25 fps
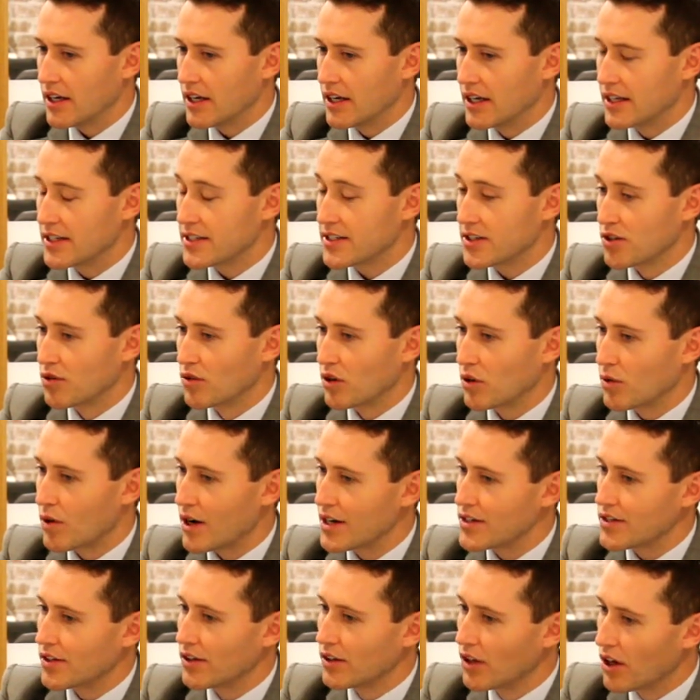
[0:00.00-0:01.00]
it still
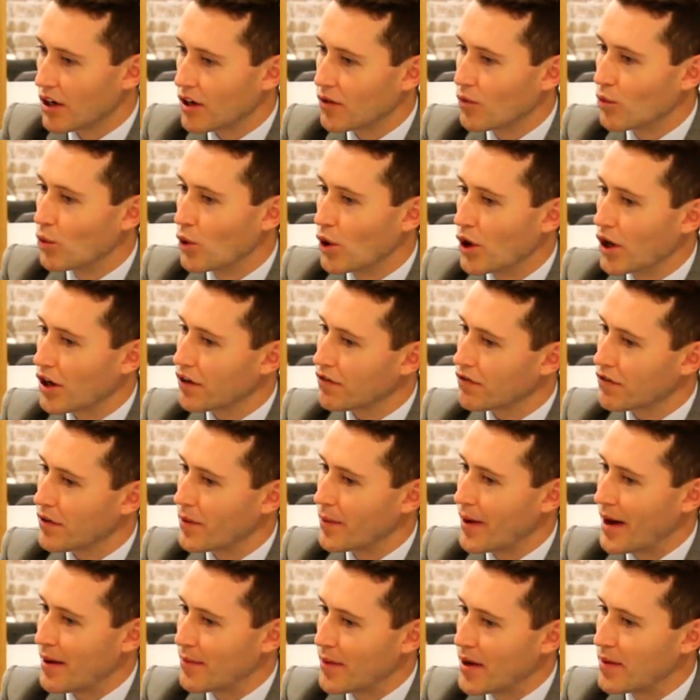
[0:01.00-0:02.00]
requires a lot of work
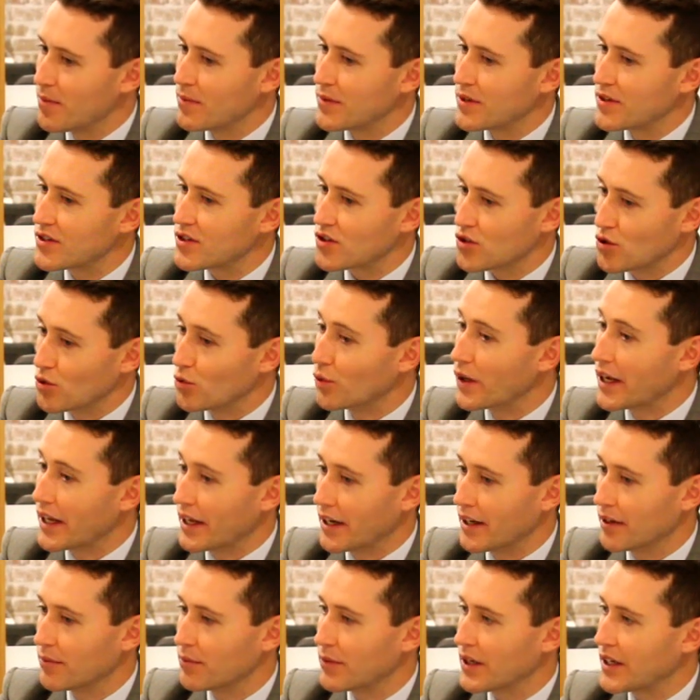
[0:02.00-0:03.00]
from our members to
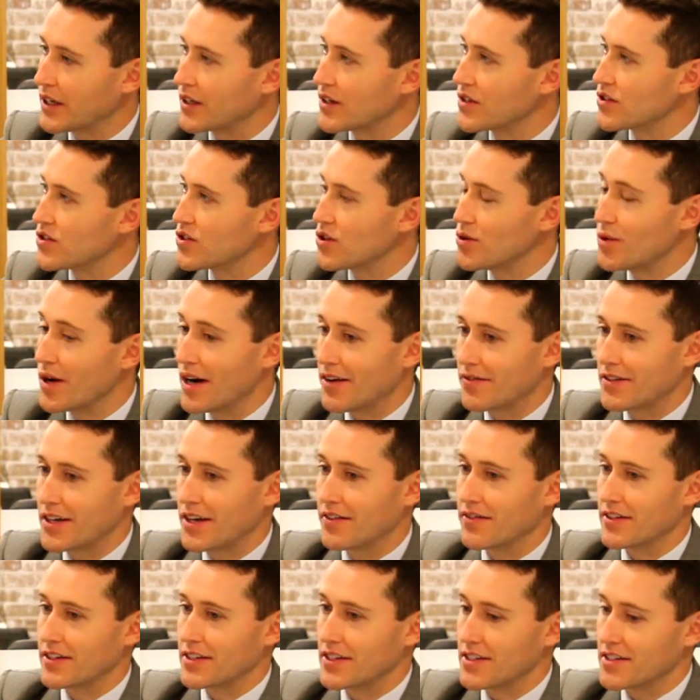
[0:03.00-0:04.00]
win, because you have to
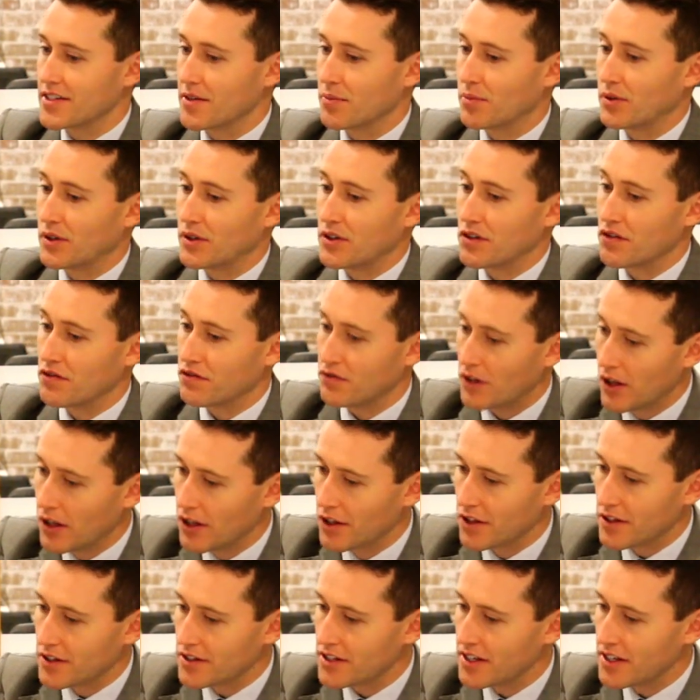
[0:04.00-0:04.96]
have the discipline to follow the